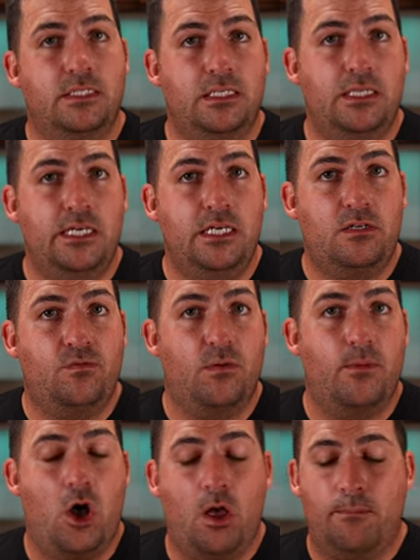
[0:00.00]
delete
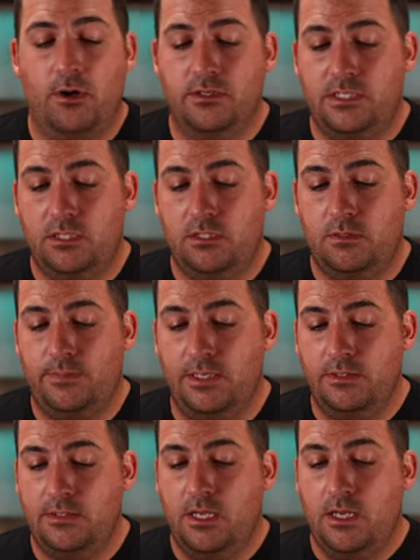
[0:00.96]
from all
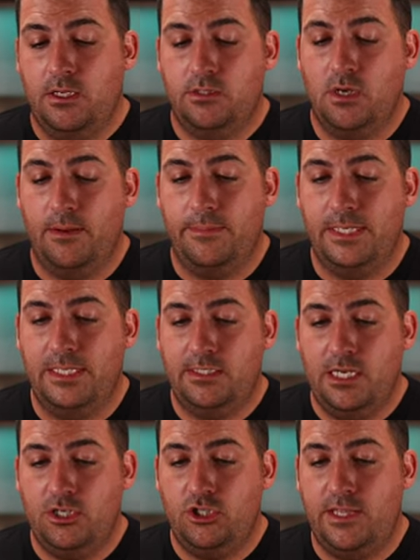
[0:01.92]
participants. So I'm gonna
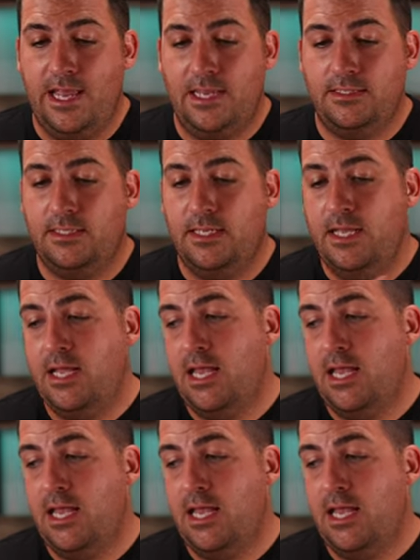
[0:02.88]
touch that